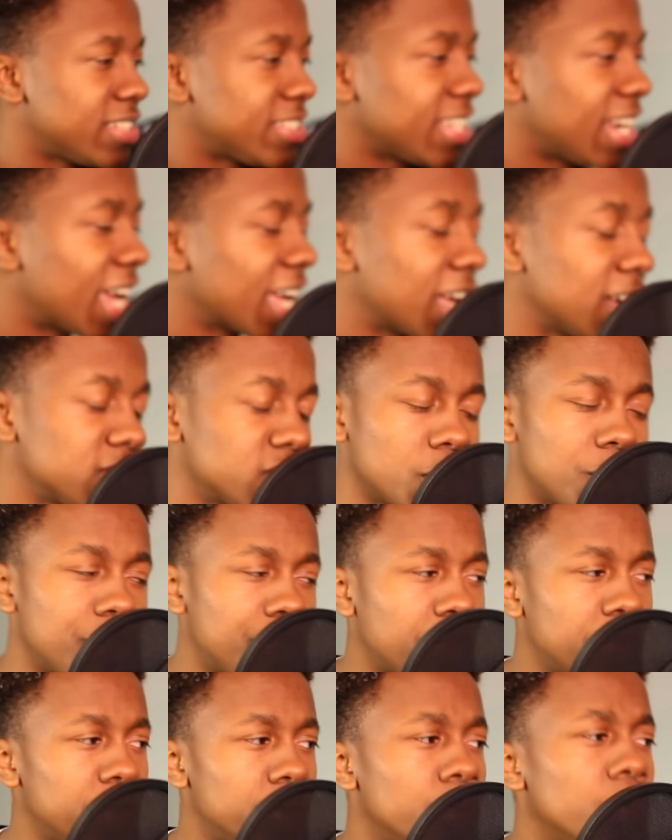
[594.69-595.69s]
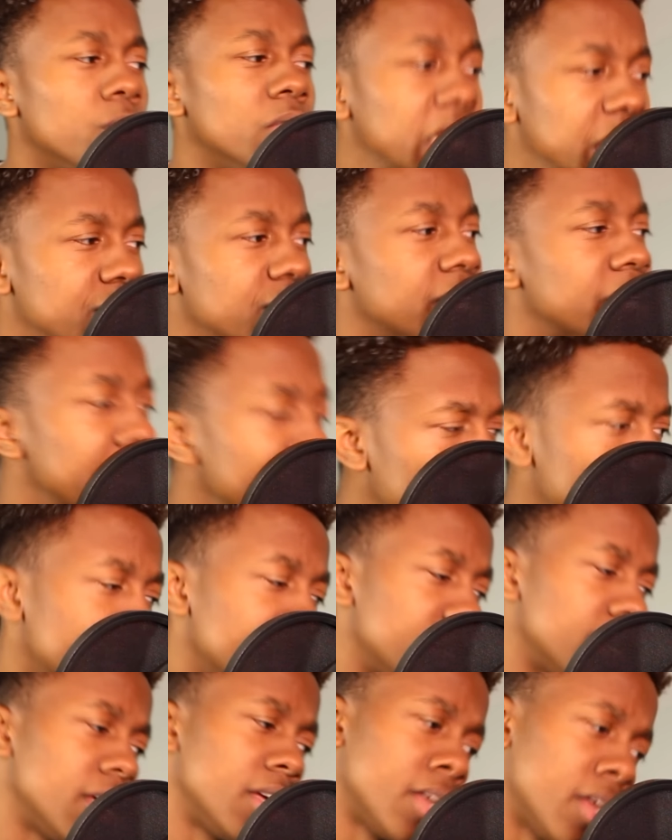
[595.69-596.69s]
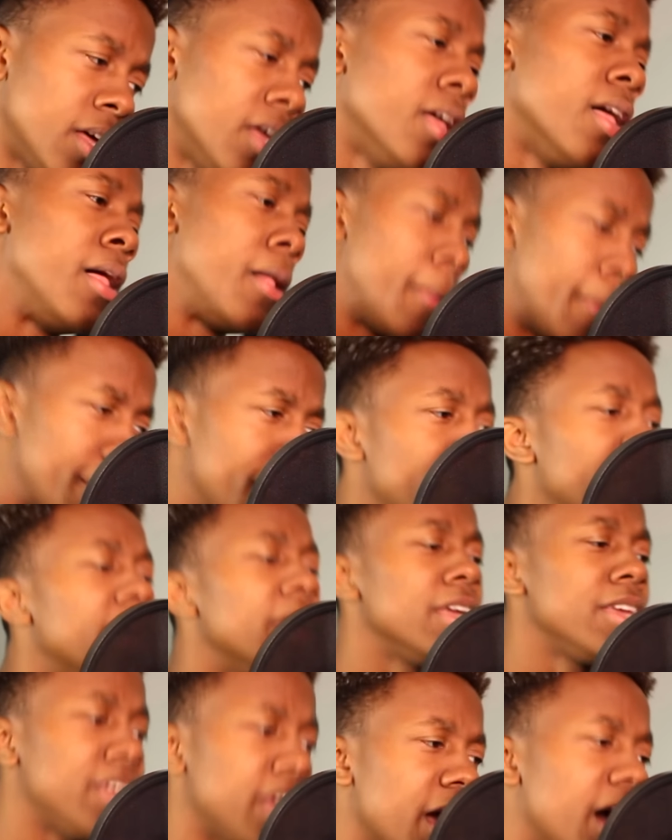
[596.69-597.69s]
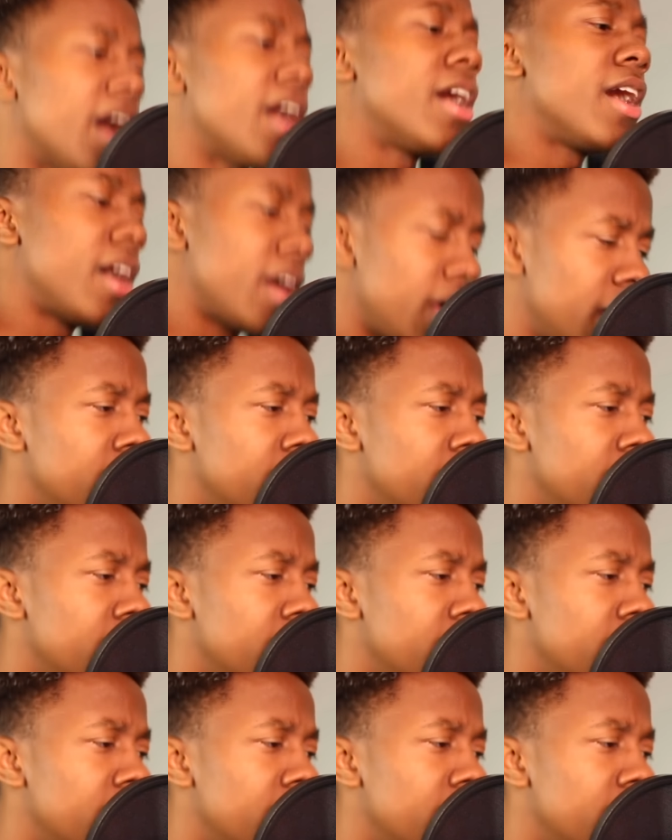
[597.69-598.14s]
Listen, I got something for you. Listen. Yeah.